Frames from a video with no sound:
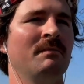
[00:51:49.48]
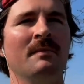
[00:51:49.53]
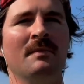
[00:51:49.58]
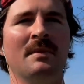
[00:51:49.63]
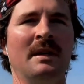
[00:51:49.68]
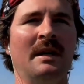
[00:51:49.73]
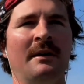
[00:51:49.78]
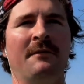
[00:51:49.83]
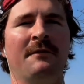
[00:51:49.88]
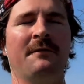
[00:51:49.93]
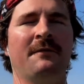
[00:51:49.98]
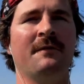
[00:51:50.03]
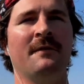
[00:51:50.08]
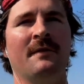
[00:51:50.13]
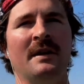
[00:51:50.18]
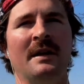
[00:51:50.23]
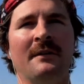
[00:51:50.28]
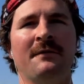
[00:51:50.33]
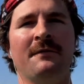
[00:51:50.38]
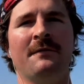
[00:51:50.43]
If
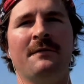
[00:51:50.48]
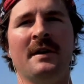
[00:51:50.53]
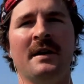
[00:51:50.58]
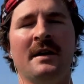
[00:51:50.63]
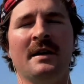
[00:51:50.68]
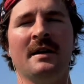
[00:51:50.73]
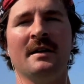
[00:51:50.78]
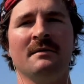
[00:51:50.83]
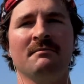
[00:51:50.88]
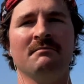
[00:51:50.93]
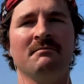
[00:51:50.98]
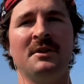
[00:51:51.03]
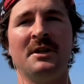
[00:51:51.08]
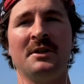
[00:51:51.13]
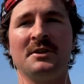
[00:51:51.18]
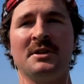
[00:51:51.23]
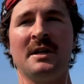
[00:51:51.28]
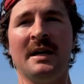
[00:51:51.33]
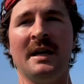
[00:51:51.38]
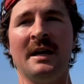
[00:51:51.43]

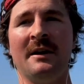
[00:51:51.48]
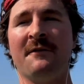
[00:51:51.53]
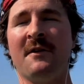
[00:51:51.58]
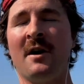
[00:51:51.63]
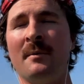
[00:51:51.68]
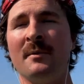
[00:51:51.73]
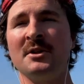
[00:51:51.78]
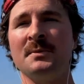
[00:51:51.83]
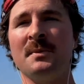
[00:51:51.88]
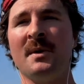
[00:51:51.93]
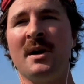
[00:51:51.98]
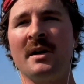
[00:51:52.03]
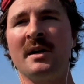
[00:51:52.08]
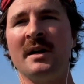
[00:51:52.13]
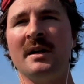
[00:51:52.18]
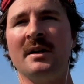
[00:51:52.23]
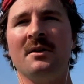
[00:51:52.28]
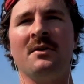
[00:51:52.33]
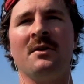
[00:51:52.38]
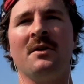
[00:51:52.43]
there's a farmer's
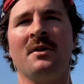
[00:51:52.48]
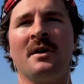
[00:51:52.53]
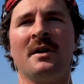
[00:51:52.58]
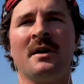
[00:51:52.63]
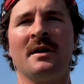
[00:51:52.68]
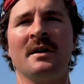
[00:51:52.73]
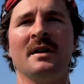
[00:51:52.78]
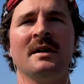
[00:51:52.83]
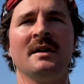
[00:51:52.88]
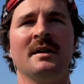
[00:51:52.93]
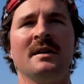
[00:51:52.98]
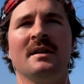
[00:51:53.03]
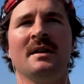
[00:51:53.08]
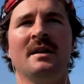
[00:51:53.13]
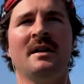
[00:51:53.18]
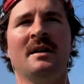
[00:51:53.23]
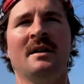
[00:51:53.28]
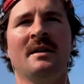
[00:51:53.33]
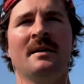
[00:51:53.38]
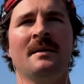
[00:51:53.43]
market or
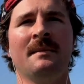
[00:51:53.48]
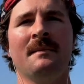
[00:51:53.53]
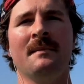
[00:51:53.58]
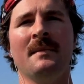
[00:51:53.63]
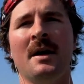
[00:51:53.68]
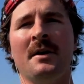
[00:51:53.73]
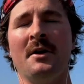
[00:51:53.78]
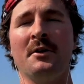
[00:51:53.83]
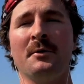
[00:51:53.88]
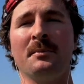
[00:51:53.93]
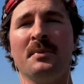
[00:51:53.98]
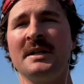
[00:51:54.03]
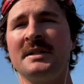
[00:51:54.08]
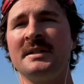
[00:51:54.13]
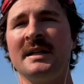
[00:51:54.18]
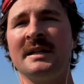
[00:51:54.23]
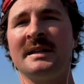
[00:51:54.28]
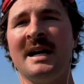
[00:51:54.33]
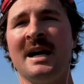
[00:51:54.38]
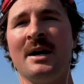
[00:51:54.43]
another place
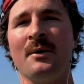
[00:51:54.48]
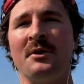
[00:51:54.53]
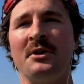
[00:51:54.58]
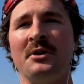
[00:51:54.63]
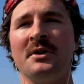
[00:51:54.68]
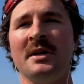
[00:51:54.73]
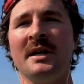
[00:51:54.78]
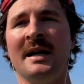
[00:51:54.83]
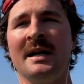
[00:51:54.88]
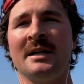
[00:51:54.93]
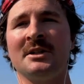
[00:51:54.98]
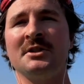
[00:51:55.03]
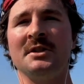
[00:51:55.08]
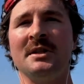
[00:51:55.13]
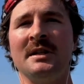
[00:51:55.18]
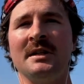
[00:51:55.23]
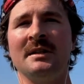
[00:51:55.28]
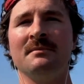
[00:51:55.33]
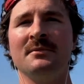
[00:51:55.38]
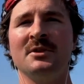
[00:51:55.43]
like that where you can
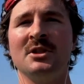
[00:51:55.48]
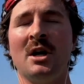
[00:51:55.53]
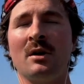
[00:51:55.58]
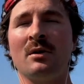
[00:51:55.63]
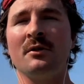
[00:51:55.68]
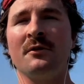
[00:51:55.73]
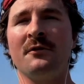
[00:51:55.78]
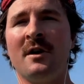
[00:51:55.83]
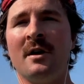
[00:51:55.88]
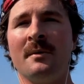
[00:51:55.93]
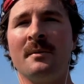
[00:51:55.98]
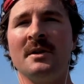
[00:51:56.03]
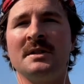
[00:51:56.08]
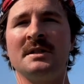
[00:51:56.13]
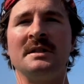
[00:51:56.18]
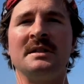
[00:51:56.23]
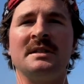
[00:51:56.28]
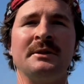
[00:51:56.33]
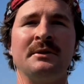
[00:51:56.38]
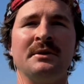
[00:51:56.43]
actually talk with farmers
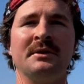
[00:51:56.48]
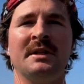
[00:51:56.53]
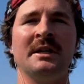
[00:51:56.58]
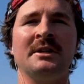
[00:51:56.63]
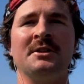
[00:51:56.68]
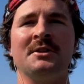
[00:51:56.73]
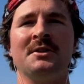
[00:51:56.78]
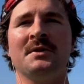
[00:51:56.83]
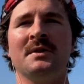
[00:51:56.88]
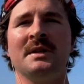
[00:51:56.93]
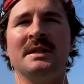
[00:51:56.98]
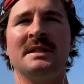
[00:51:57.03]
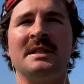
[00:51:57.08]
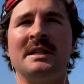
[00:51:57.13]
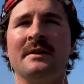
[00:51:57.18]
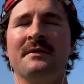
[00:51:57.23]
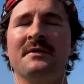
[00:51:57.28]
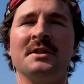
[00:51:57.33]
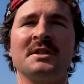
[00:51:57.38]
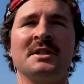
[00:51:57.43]
and see what they do and see
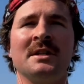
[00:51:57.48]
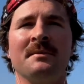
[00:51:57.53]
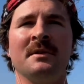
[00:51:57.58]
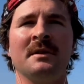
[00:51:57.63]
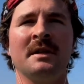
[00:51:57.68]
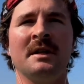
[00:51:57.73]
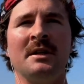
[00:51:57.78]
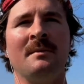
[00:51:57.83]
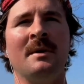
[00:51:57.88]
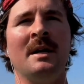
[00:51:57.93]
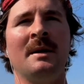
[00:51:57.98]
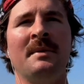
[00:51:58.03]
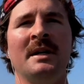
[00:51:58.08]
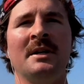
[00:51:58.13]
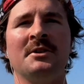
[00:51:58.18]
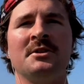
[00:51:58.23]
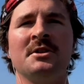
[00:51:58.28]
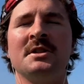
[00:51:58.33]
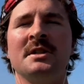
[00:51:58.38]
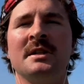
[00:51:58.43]
if there's something that you may be
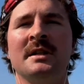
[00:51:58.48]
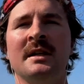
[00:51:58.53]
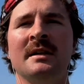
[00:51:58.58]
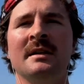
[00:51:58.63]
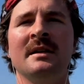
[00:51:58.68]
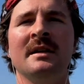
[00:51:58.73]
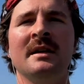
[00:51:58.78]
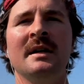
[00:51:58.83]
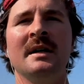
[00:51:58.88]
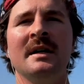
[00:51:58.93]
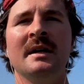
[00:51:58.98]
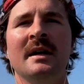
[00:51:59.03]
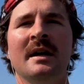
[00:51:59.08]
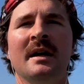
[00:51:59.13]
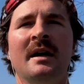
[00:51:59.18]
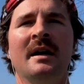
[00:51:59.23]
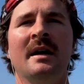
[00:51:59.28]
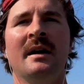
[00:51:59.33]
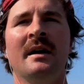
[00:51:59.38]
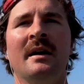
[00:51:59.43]
interested in.
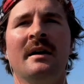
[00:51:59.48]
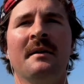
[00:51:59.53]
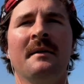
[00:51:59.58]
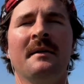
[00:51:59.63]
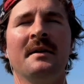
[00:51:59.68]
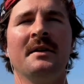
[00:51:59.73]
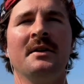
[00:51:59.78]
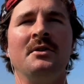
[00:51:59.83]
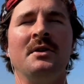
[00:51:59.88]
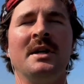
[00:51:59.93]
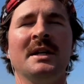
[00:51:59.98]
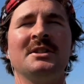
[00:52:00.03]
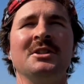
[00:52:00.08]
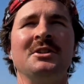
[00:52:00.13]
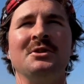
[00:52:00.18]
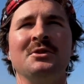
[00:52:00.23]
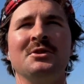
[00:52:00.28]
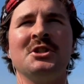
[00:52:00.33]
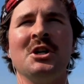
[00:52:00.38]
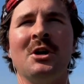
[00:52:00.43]
You get to
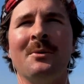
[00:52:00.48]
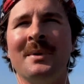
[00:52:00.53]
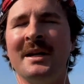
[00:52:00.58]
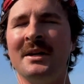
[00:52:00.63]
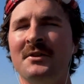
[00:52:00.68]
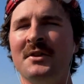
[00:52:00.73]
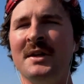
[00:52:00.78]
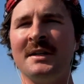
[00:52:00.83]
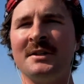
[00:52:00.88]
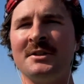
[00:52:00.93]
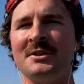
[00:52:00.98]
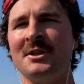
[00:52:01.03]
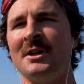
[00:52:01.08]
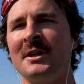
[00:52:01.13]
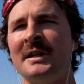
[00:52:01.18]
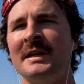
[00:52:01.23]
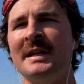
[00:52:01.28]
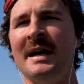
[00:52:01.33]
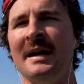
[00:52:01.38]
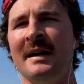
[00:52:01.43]
do so many things during
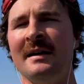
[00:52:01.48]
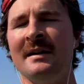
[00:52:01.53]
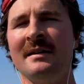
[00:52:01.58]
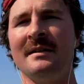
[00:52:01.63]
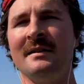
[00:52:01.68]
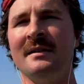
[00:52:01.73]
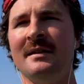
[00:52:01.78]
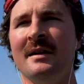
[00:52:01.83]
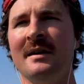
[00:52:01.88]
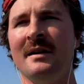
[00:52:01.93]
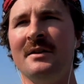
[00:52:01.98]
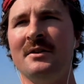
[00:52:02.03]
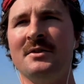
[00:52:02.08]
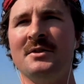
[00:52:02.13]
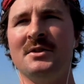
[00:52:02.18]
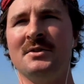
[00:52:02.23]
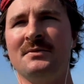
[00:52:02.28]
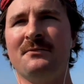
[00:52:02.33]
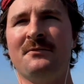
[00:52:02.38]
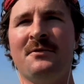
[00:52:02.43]
a day,
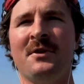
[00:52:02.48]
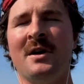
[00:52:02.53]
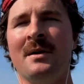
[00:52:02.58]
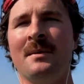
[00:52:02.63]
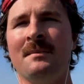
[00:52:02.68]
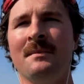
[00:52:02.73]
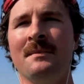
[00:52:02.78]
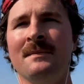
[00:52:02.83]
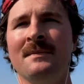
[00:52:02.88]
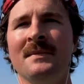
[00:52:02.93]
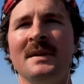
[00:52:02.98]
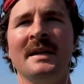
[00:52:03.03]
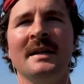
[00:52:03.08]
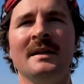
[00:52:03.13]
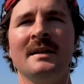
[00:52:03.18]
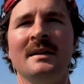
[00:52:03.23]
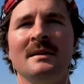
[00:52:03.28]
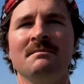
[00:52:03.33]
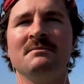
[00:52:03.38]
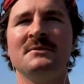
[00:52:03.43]
from
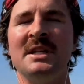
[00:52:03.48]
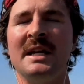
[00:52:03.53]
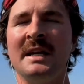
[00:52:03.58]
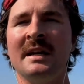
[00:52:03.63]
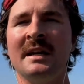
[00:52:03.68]
taking